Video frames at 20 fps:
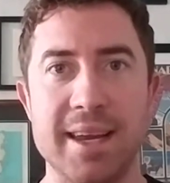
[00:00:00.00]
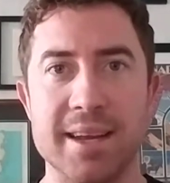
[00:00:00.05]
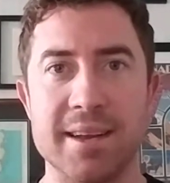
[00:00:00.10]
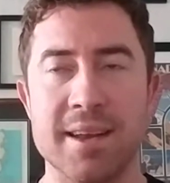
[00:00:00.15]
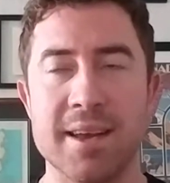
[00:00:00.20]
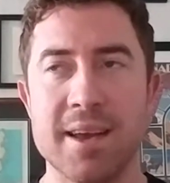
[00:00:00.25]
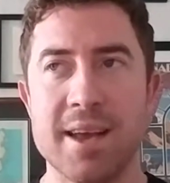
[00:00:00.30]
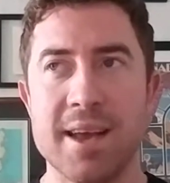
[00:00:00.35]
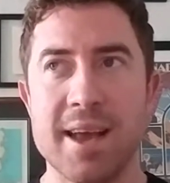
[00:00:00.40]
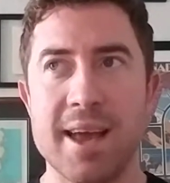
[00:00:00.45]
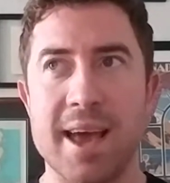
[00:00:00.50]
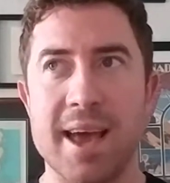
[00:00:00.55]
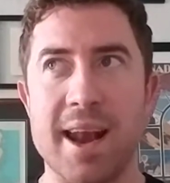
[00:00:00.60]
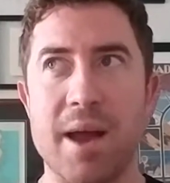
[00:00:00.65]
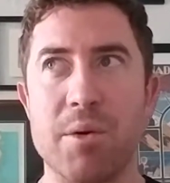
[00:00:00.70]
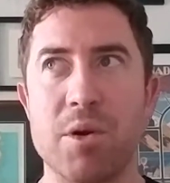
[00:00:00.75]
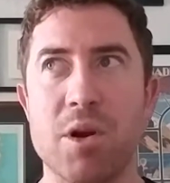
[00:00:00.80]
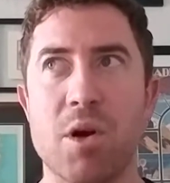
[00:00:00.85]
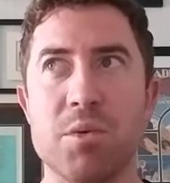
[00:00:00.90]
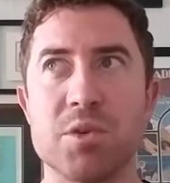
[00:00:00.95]
And I
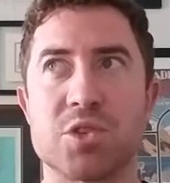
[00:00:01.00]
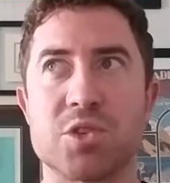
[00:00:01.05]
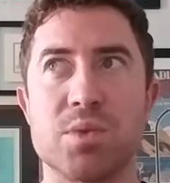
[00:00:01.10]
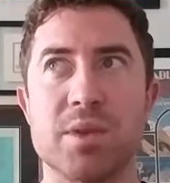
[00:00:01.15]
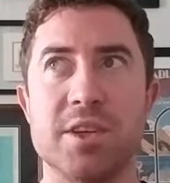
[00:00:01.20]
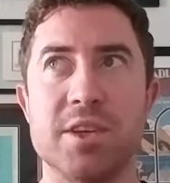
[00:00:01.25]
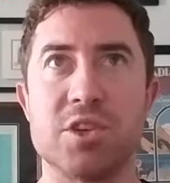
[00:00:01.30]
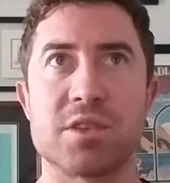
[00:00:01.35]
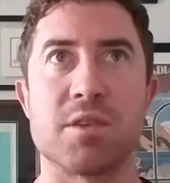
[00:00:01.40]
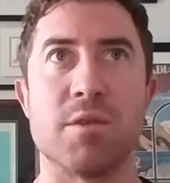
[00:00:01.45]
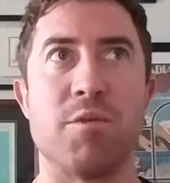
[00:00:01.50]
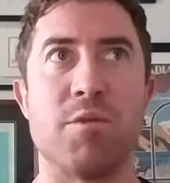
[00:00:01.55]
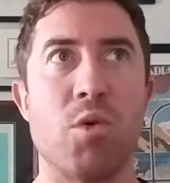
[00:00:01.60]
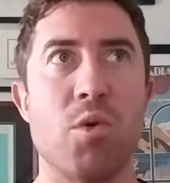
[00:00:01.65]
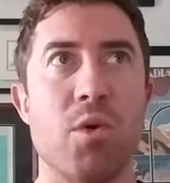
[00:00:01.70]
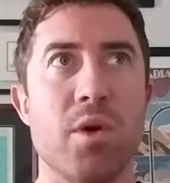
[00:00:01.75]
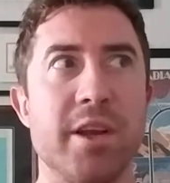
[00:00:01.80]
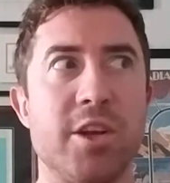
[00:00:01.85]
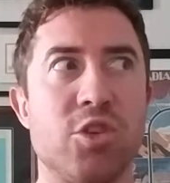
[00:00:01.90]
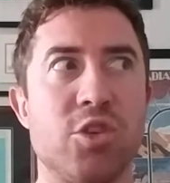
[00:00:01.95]
would always really just
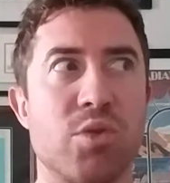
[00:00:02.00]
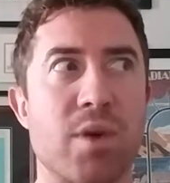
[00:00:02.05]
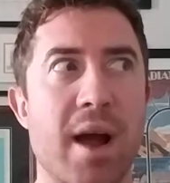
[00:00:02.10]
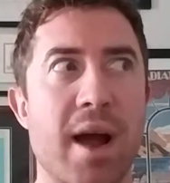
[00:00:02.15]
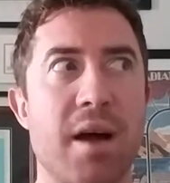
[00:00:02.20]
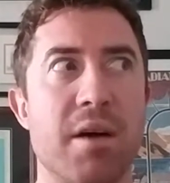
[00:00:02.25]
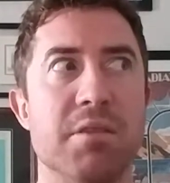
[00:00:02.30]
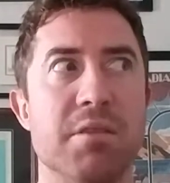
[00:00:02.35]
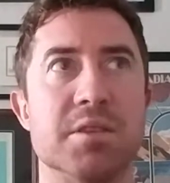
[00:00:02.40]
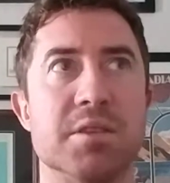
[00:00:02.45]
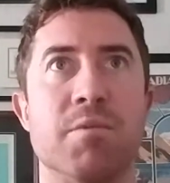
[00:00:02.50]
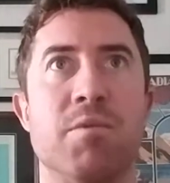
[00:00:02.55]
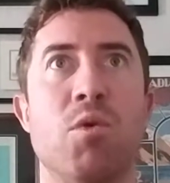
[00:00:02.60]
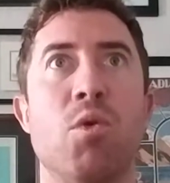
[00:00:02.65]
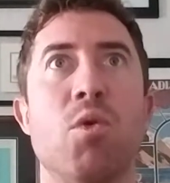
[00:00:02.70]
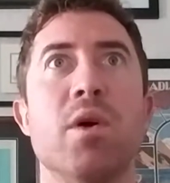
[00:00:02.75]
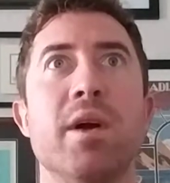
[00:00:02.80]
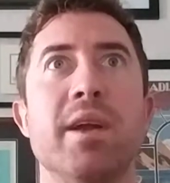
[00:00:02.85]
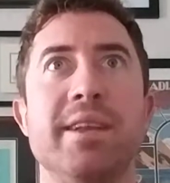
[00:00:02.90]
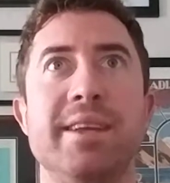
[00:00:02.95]
avoid crowds,
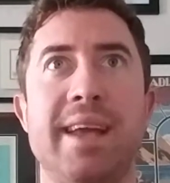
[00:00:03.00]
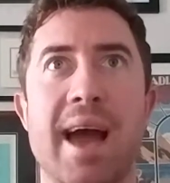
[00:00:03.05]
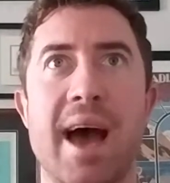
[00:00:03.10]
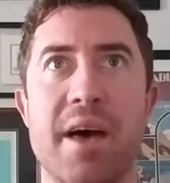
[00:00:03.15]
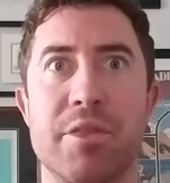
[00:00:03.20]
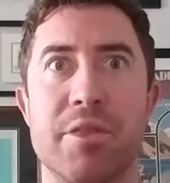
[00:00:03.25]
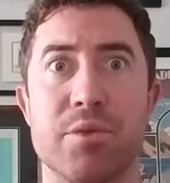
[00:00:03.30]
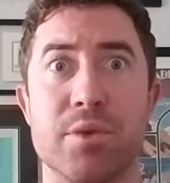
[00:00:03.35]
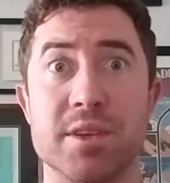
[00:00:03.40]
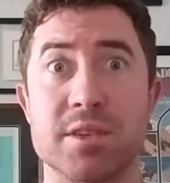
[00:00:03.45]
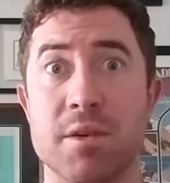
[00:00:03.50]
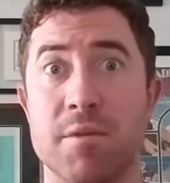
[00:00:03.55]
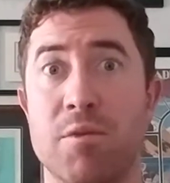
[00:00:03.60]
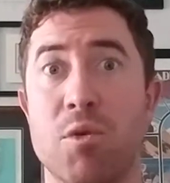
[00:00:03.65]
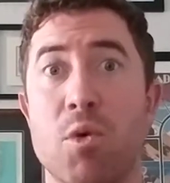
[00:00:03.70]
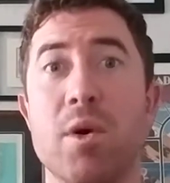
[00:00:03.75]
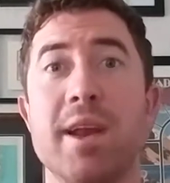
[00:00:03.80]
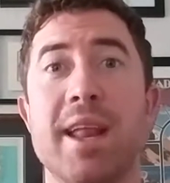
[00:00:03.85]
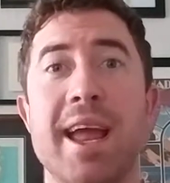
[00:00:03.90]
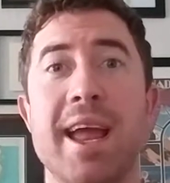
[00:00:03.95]
avoid gatherings,
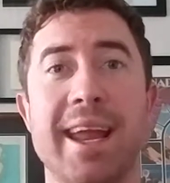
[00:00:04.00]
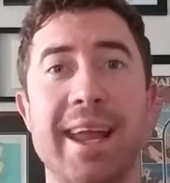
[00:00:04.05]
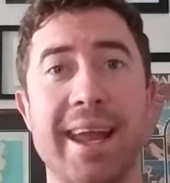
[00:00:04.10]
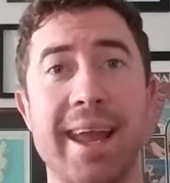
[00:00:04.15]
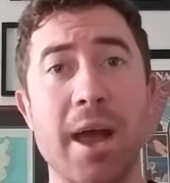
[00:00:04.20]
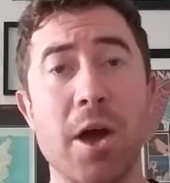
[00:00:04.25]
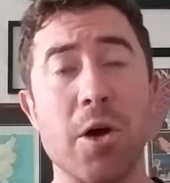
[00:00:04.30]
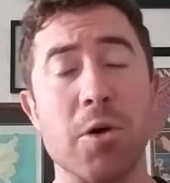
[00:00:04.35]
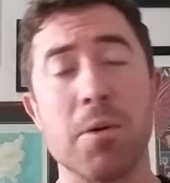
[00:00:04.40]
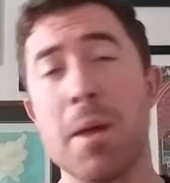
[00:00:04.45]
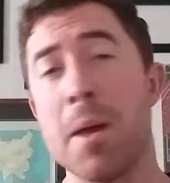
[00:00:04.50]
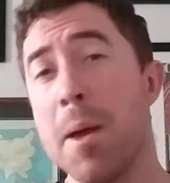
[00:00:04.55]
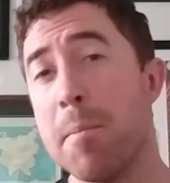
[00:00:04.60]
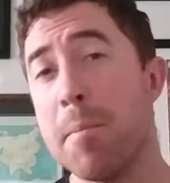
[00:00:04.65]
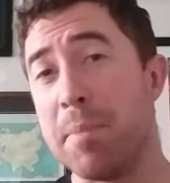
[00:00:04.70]
avoid hanging out,